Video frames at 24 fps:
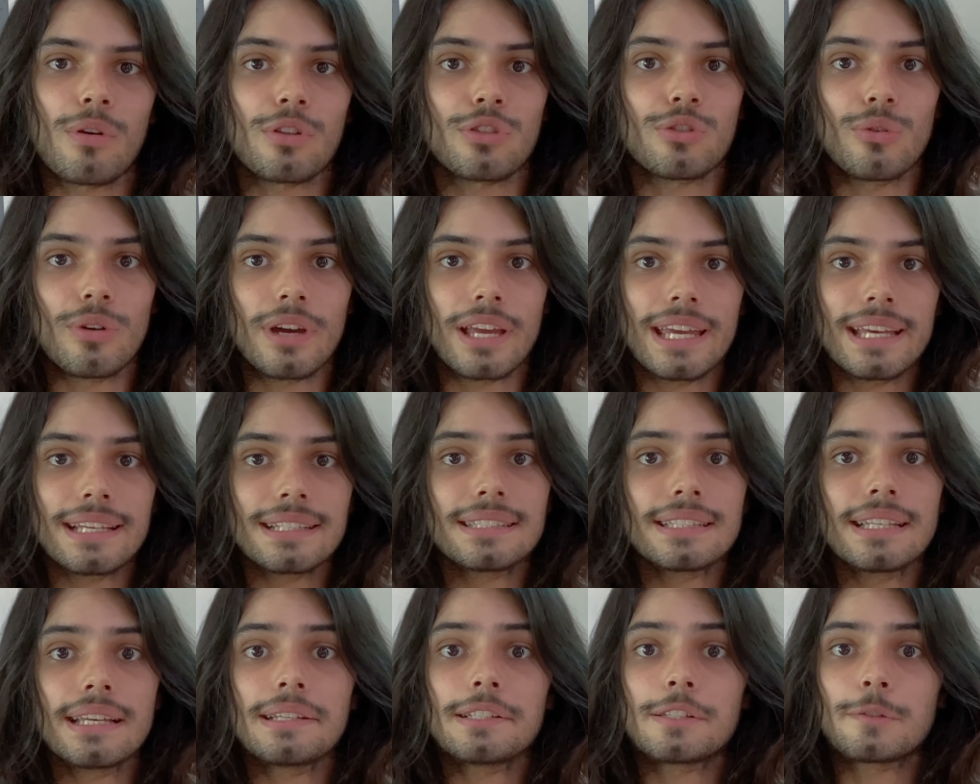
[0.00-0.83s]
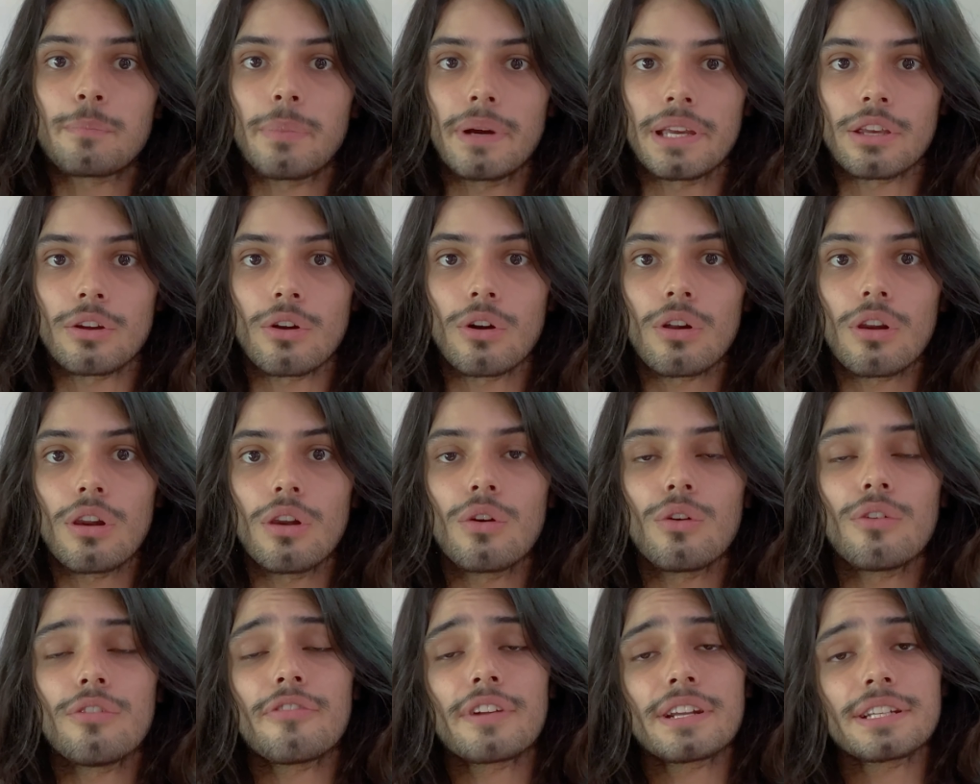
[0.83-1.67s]
portoghese,
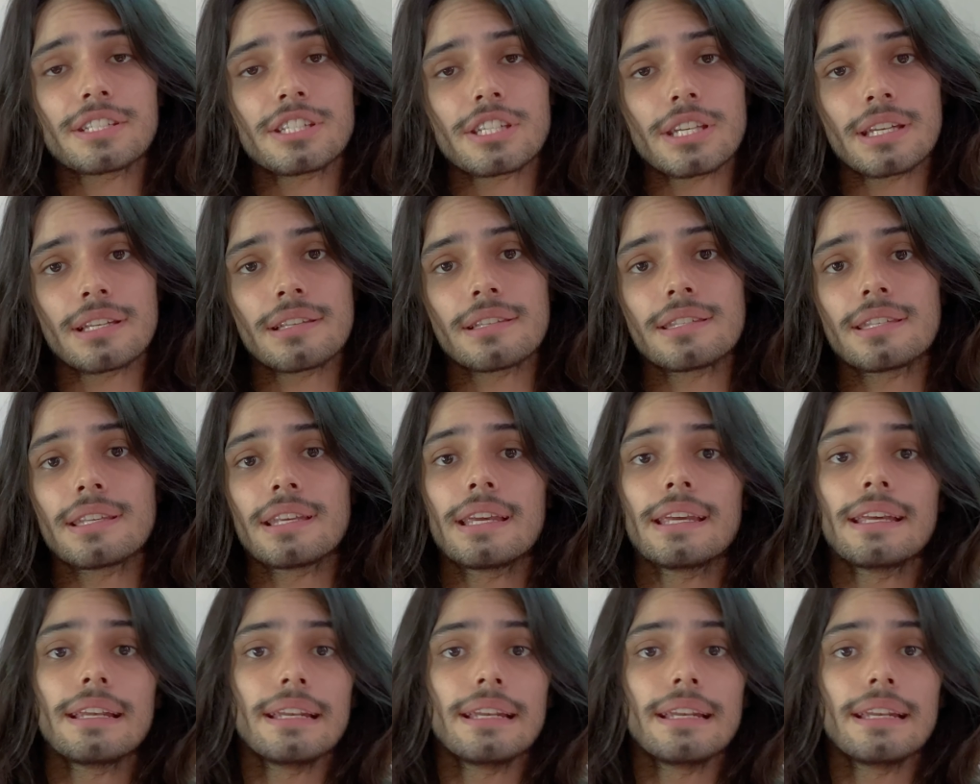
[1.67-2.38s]
spagnolo, francese e